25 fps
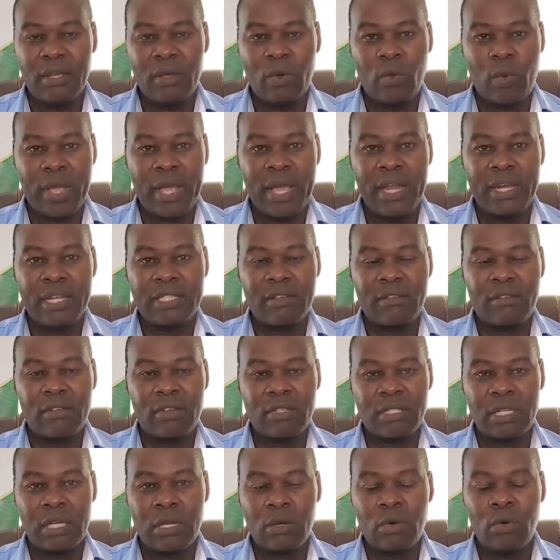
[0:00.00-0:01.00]
We had several
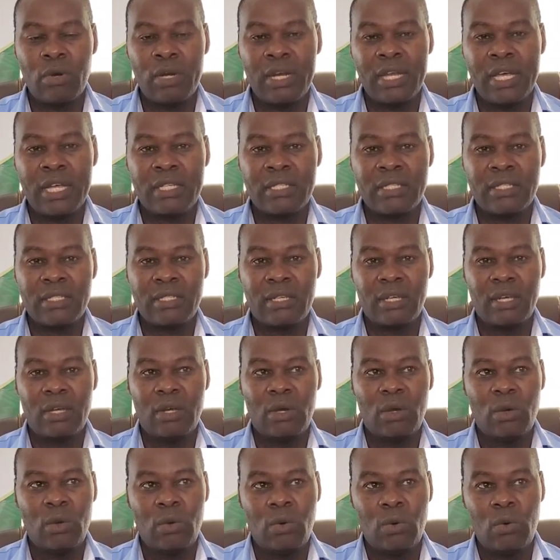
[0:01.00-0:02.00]
stakeholders
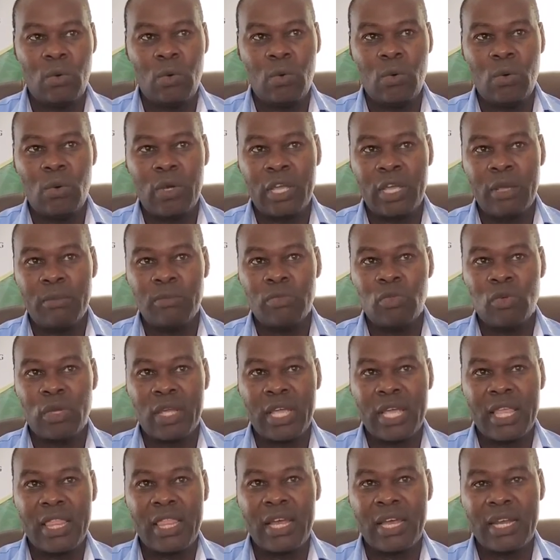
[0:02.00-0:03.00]
who came
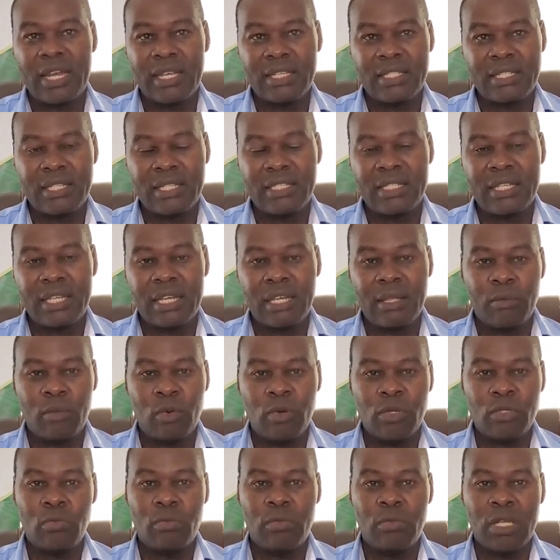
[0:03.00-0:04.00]
together and assisted the
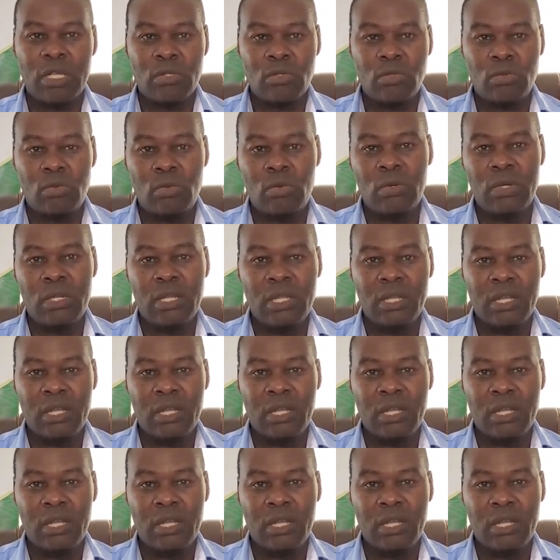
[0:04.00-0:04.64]
boys to be in school.